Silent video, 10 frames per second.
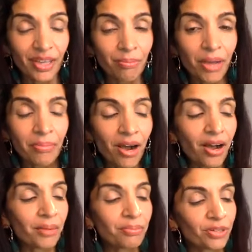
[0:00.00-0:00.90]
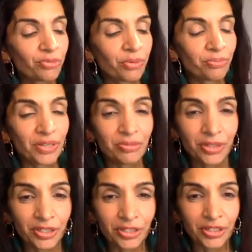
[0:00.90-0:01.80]
my mom, when we
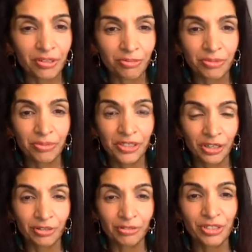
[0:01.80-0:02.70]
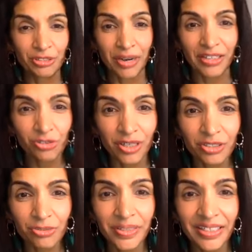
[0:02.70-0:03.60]
were, we would go to
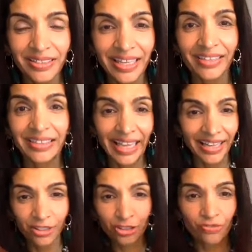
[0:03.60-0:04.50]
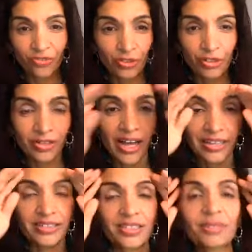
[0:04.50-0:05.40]
restaurants, we get catered food a
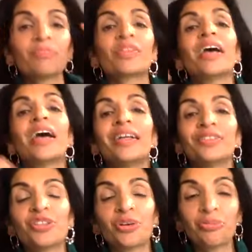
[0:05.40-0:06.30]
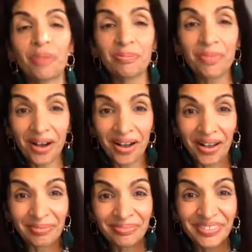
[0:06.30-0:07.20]
lot. And so my
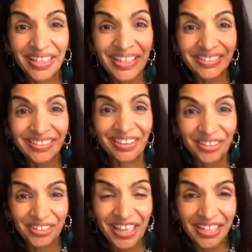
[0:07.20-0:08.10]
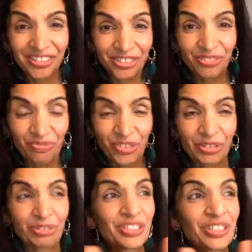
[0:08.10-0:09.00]
mom and our catered
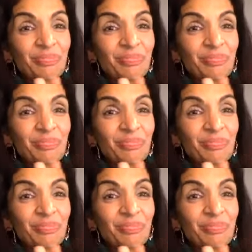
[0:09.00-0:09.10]
food